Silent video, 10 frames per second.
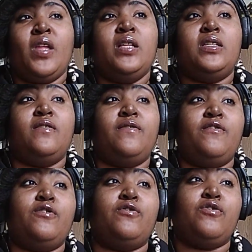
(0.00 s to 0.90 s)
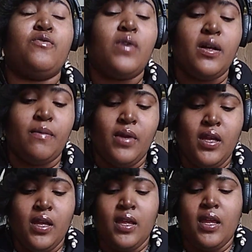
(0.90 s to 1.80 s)
to fill you up
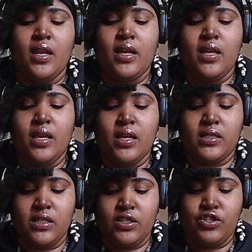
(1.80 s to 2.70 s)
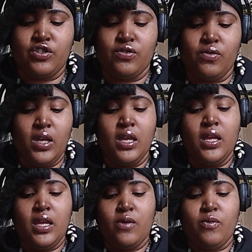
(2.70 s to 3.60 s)
and assist you
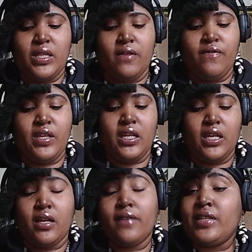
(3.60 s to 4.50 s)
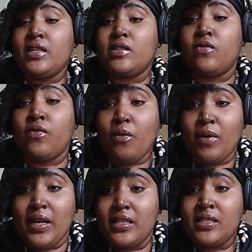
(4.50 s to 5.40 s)
with the filling of these
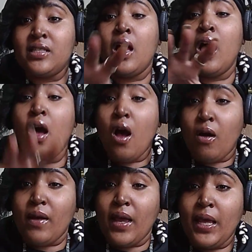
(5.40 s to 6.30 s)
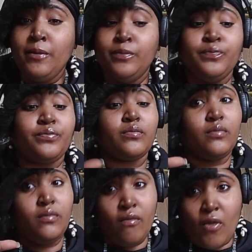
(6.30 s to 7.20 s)
voids. Okay?
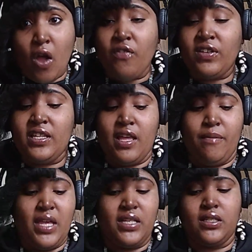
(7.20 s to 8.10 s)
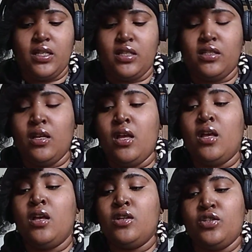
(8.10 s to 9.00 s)
Hopefully that makes sense
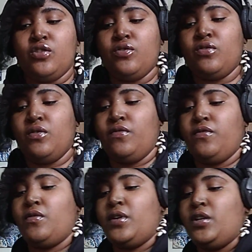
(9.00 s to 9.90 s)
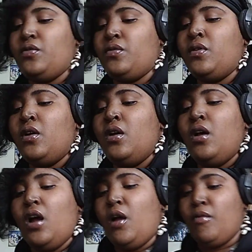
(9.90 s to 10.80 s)
to you and for you.
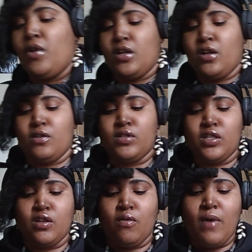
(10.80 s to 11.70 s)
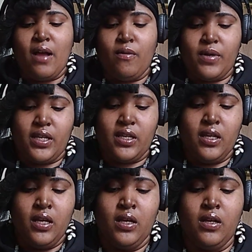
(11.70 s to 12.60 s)
I'm going to go to the Wildwood
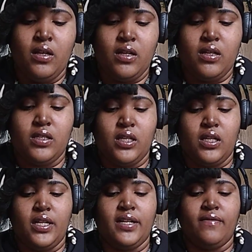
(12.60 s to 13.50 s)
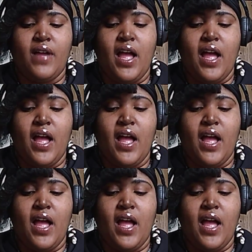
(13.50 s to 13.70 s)
to clarify.